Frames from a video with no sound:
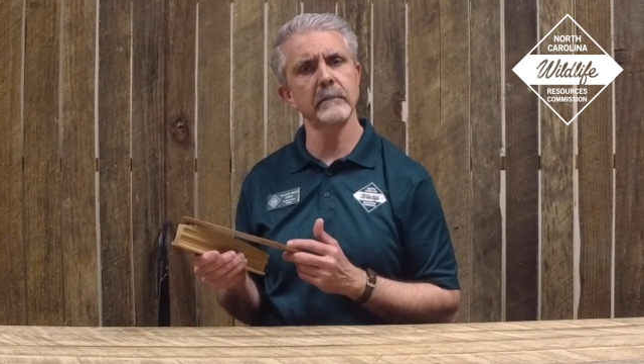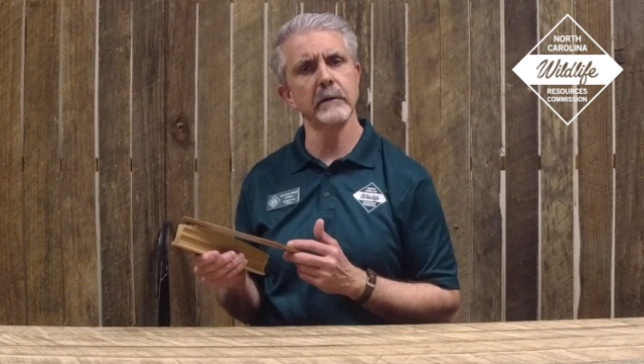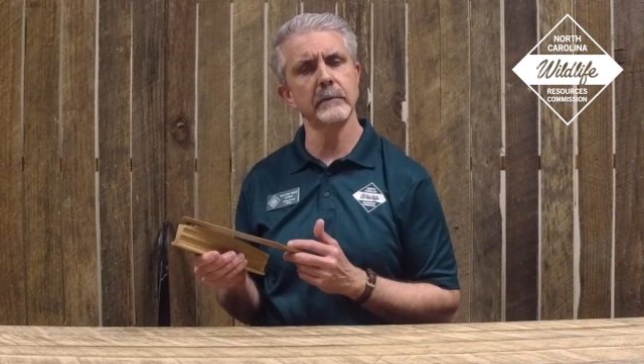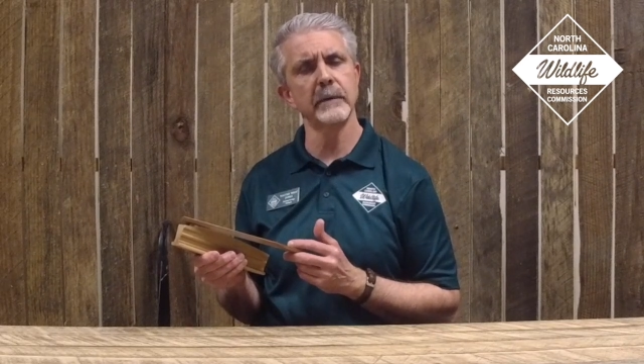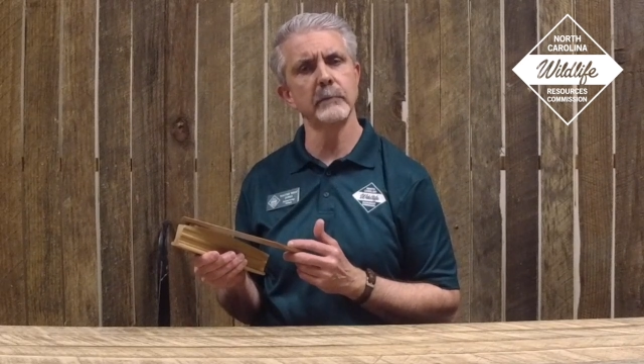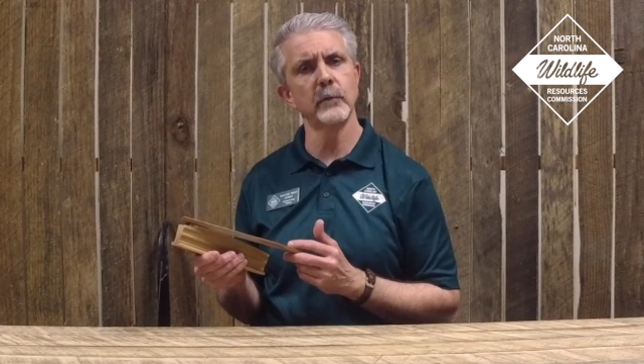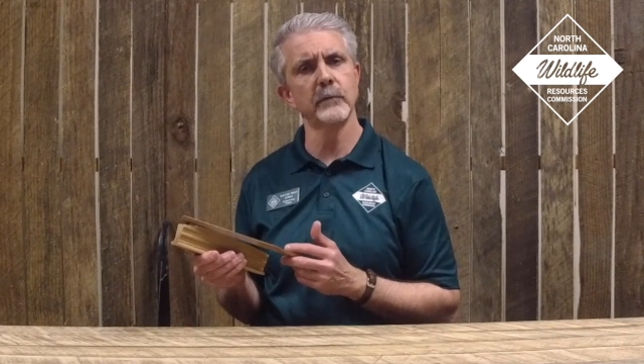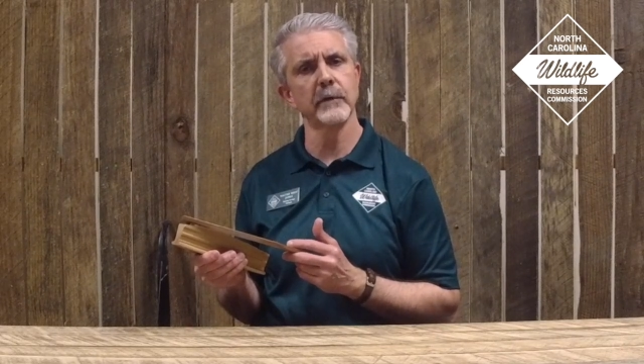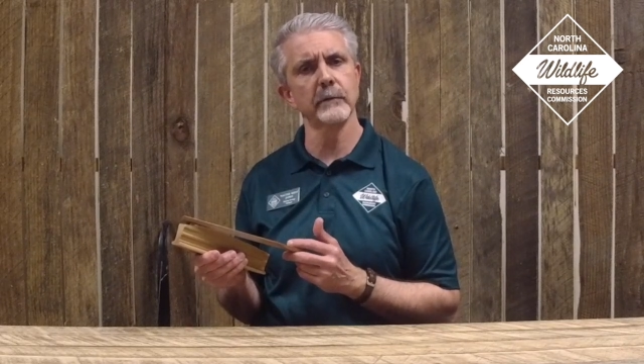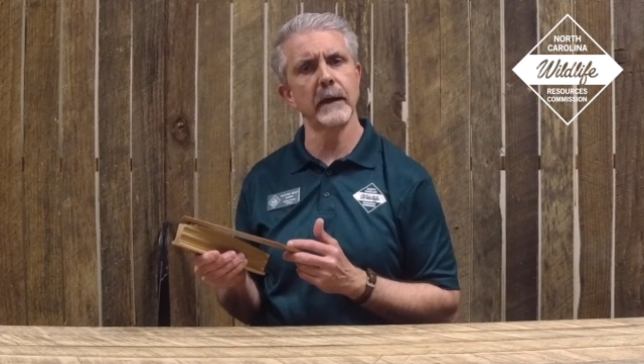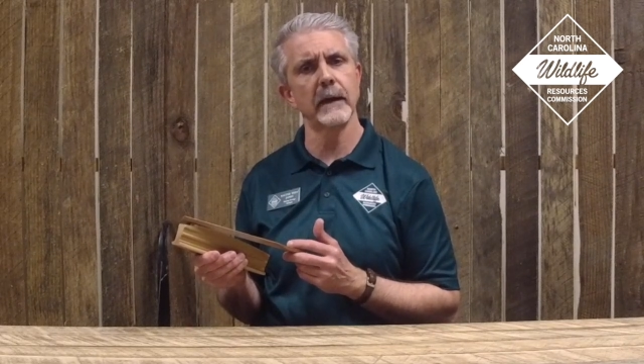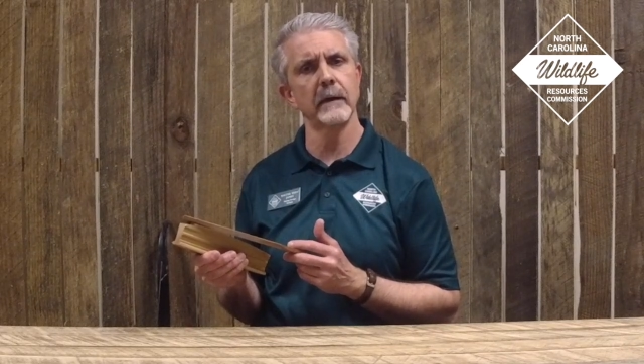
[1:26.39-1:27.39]
They'll be moving
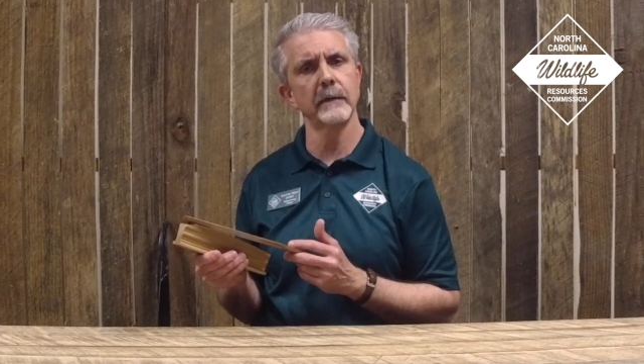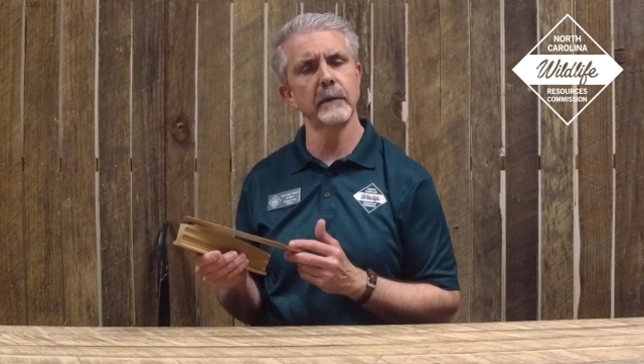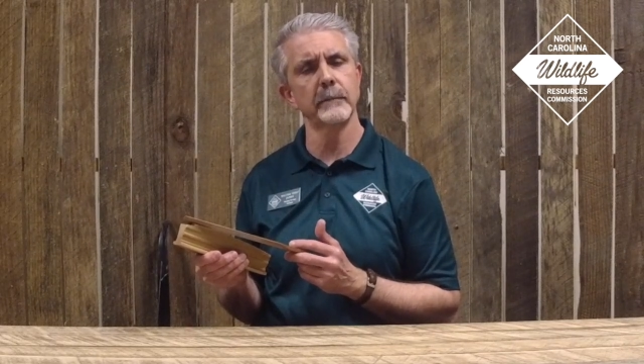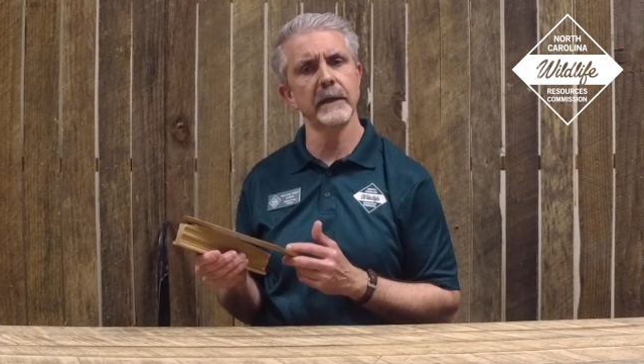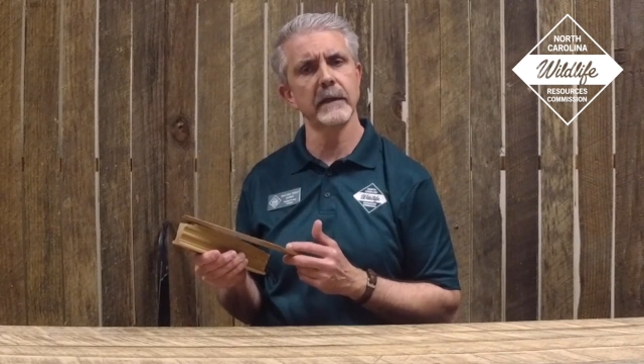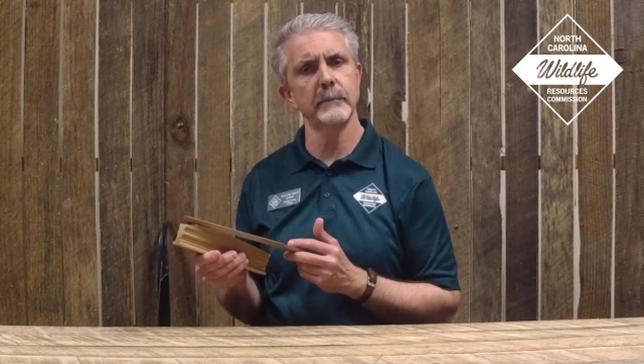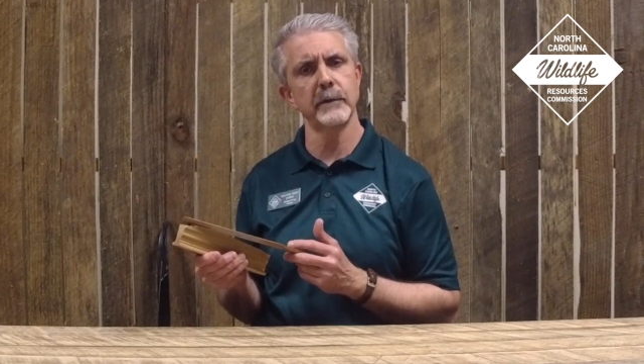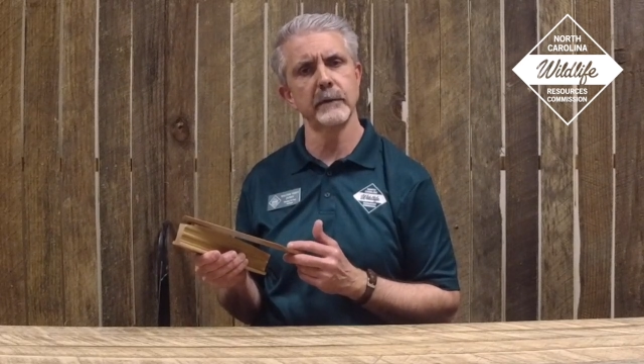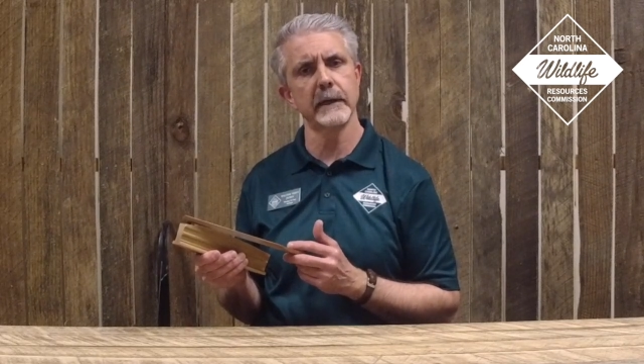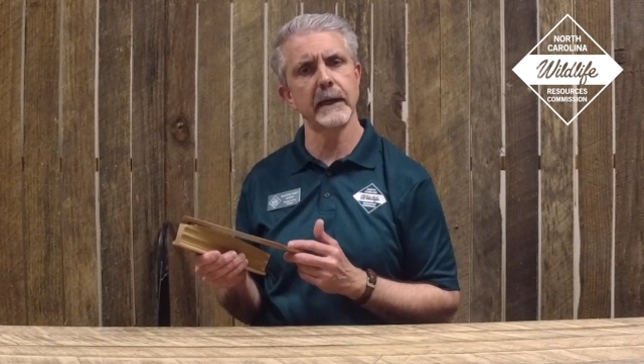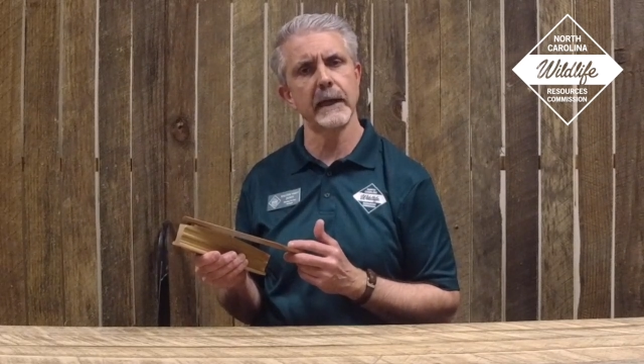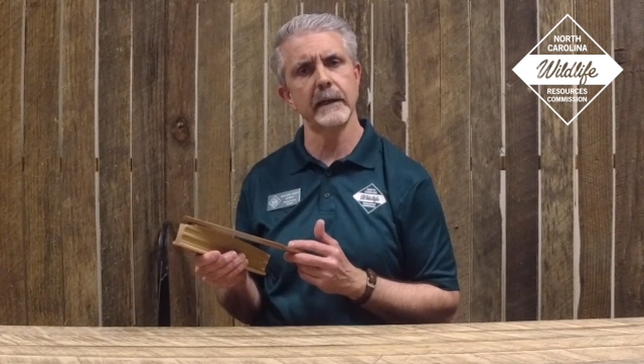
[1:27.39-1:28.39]
around. They'll be
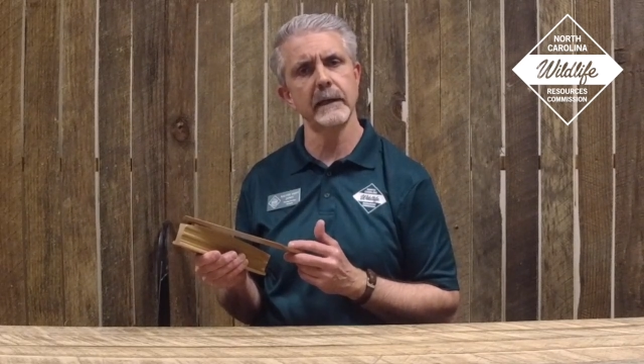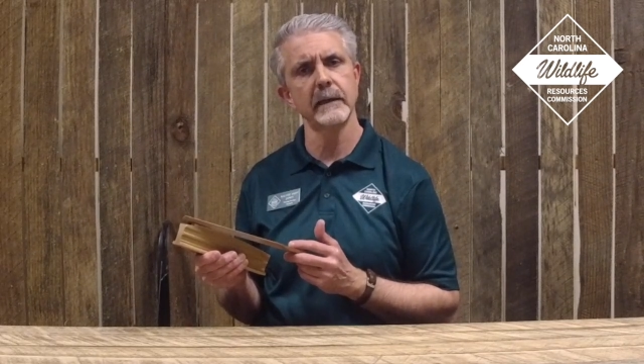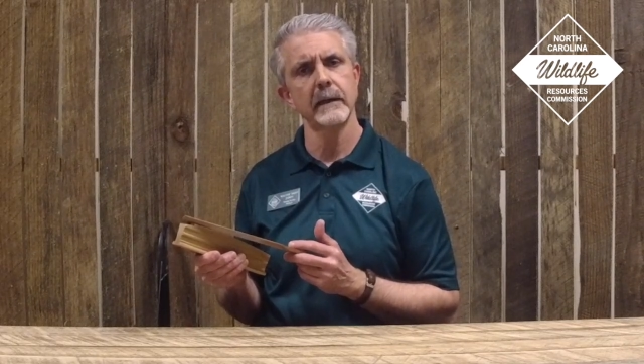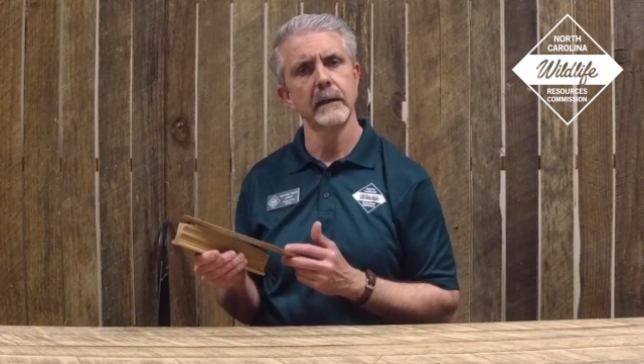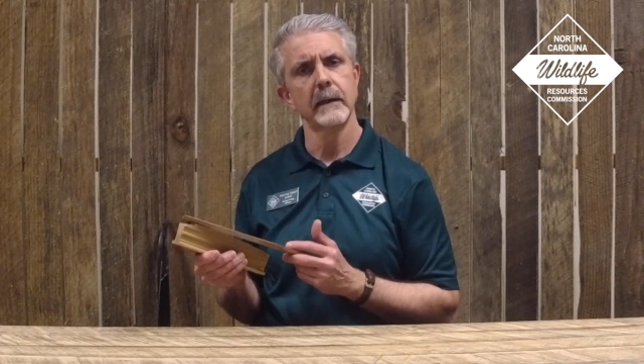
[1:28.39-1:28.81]
communicating.